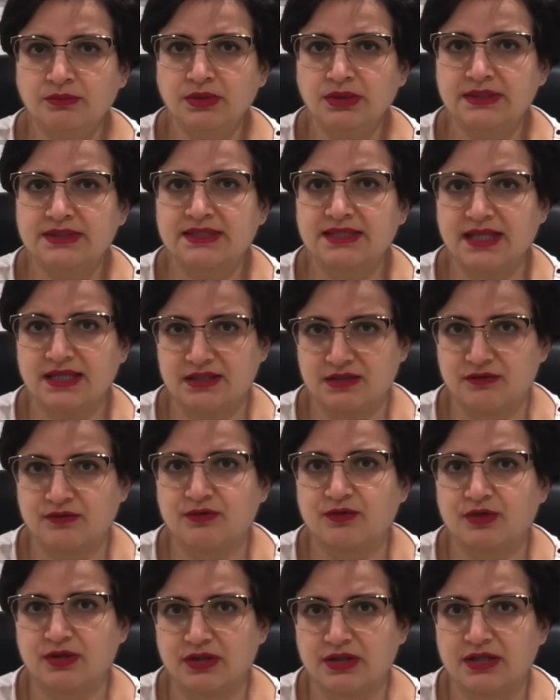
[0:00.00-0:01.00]
test
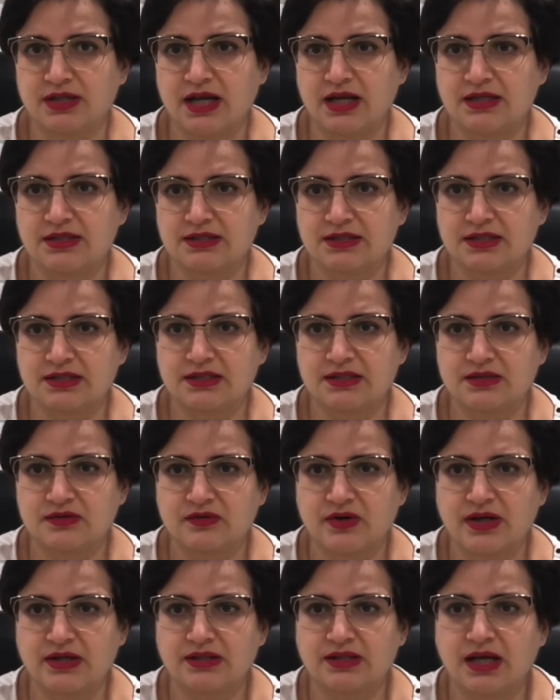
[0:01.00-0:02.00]
for the diastasis
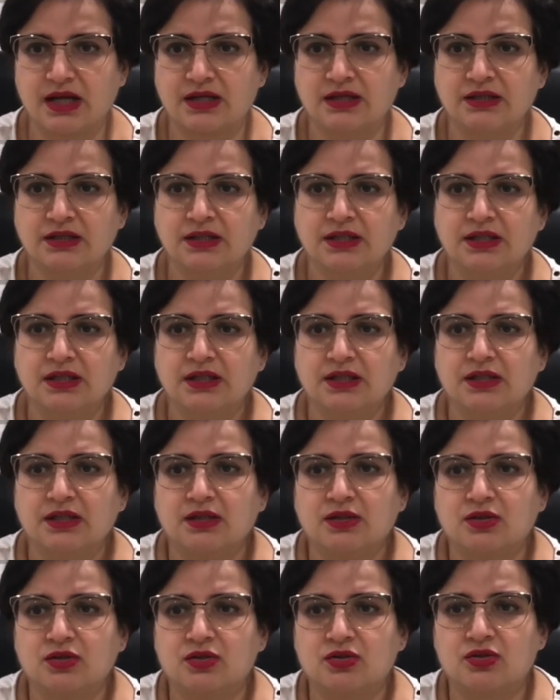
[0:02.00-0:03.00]
recti.
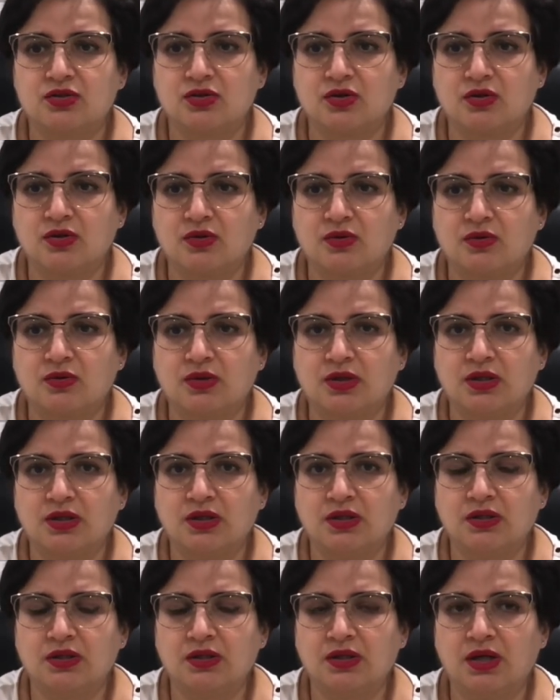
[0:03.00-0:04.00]
So
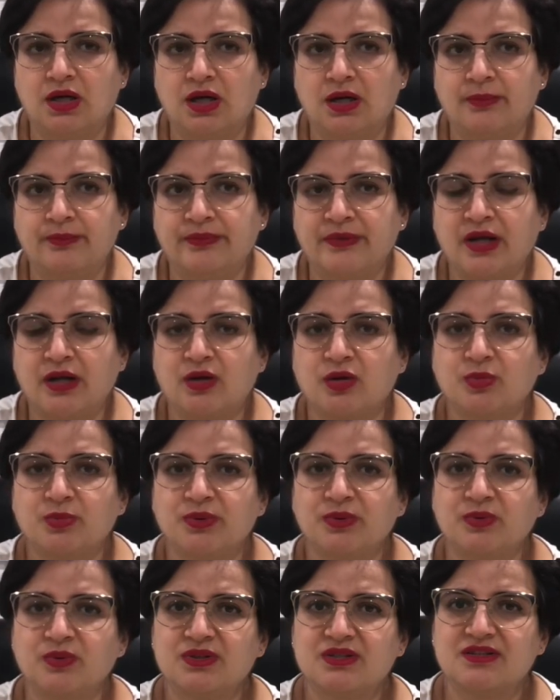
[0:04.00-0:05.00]
I hope it
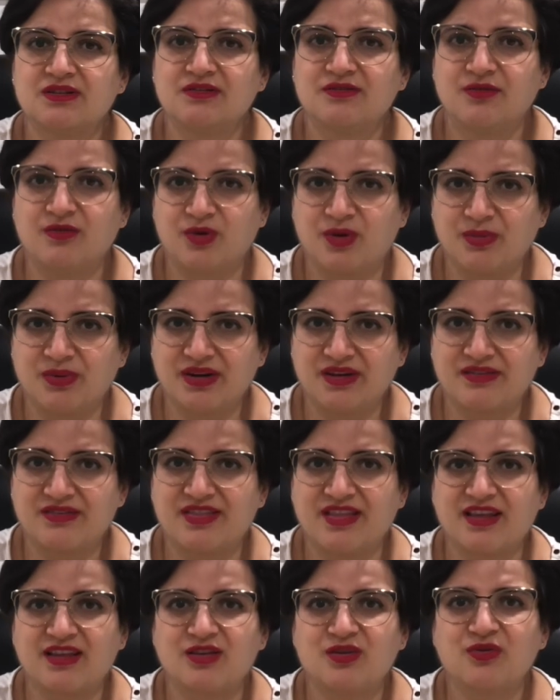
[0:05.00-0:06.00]
was informative.
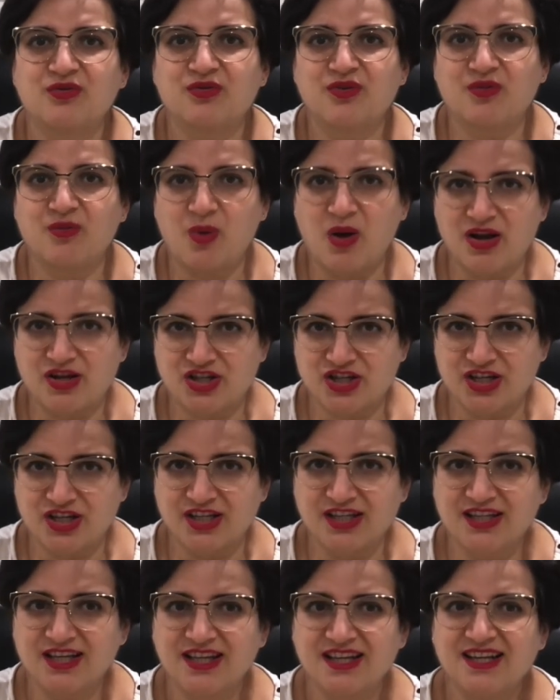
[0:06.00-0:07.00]
Thank you for
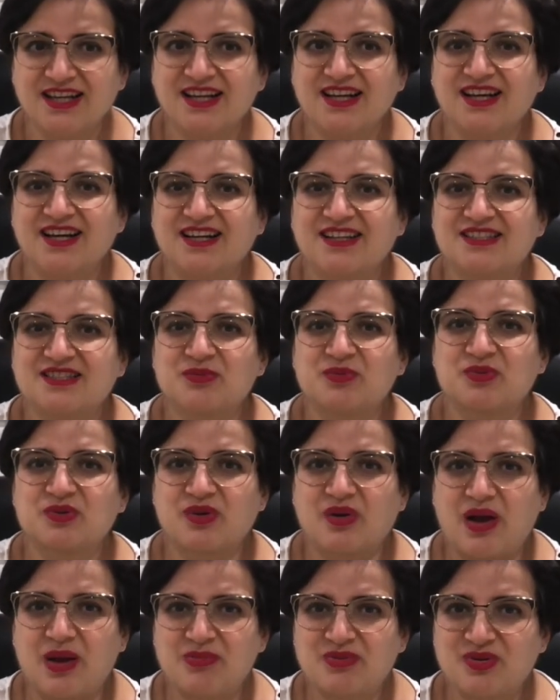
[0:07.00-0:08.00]
watching.
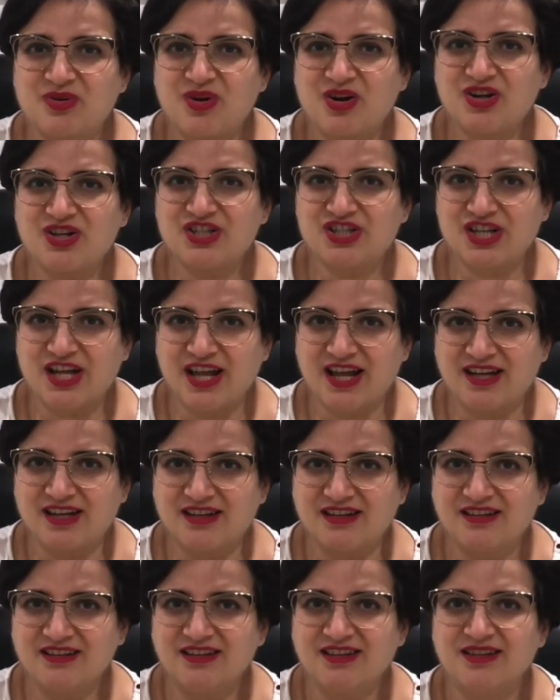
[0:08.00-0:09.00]
Subscribe to our
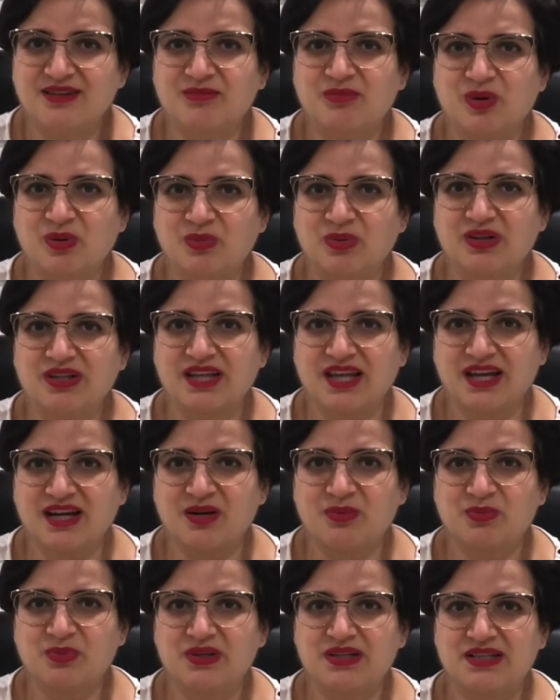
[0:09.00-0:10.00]
channel, Mobile Care
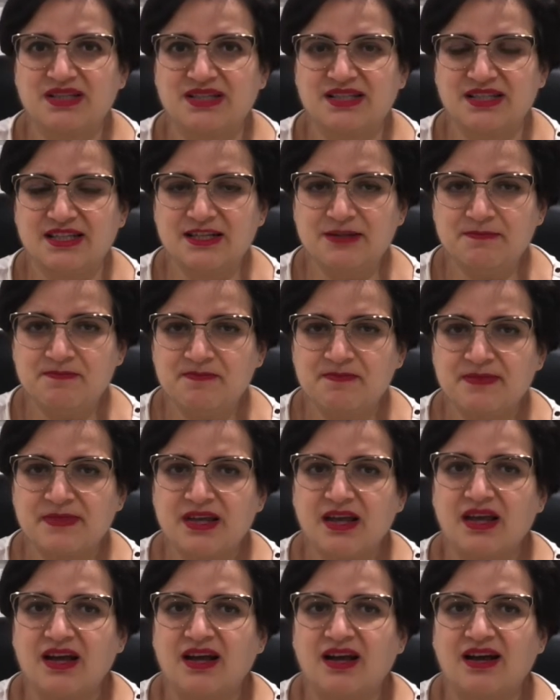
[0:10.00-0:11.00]
PT.
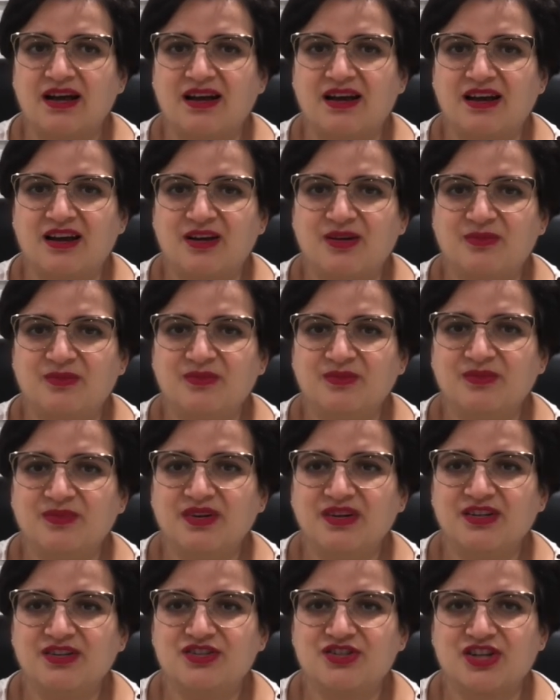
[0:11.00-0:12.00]

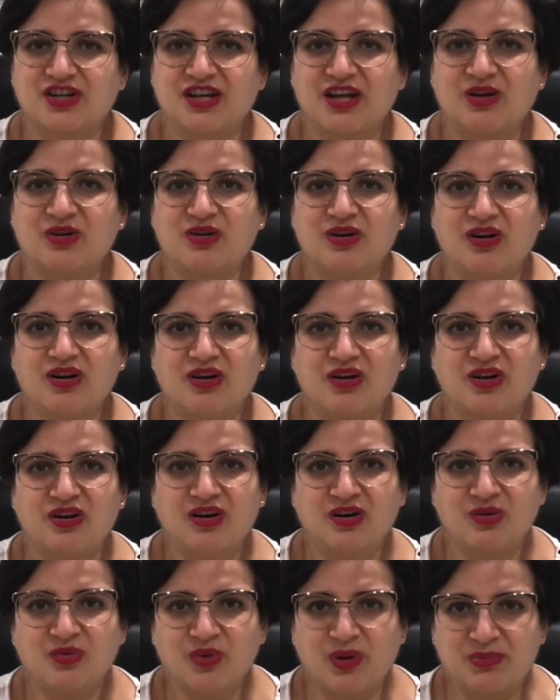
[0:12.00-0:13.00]
Check out
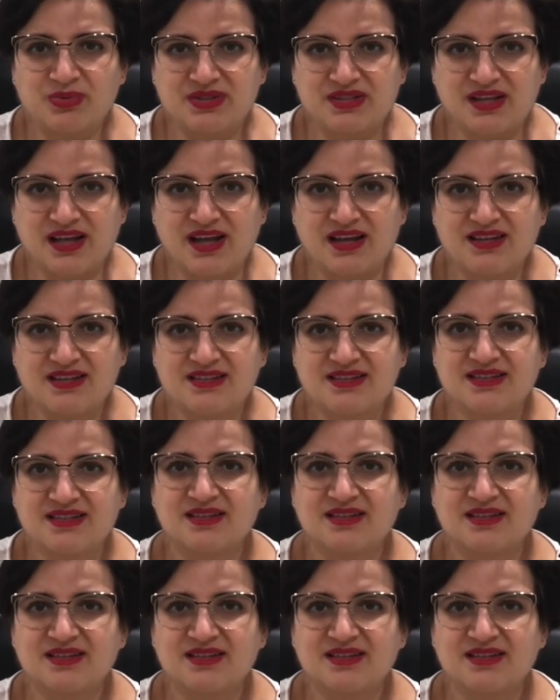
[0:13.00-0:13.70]
our website,